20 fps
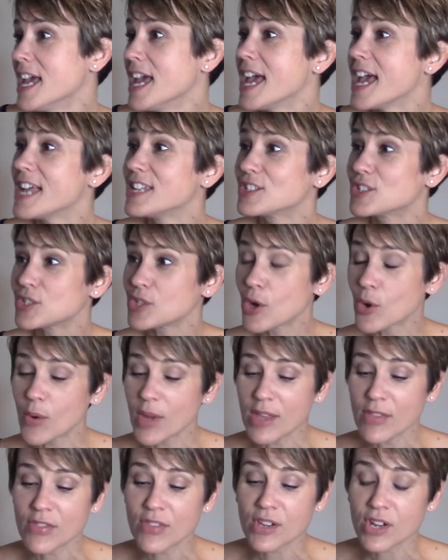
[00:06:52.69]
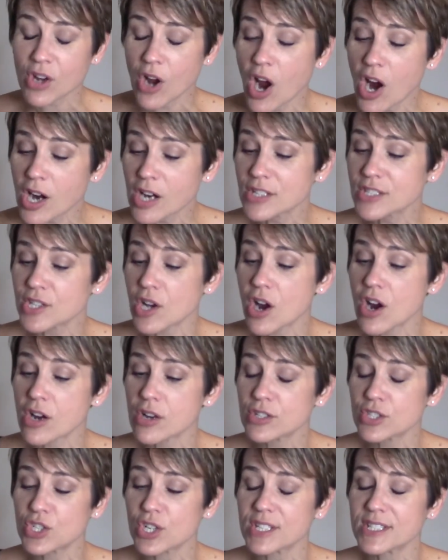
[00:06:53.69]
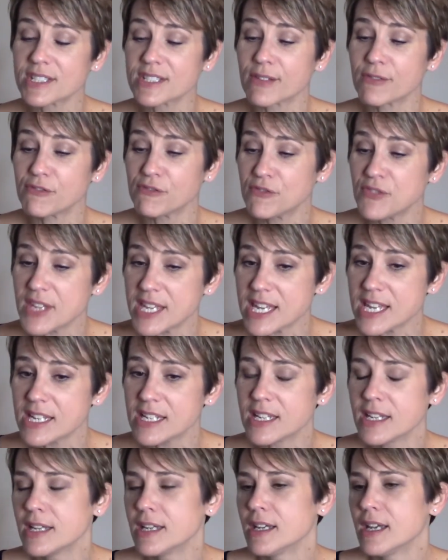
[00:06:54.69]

And so Absolutely. the cards aren't just to feed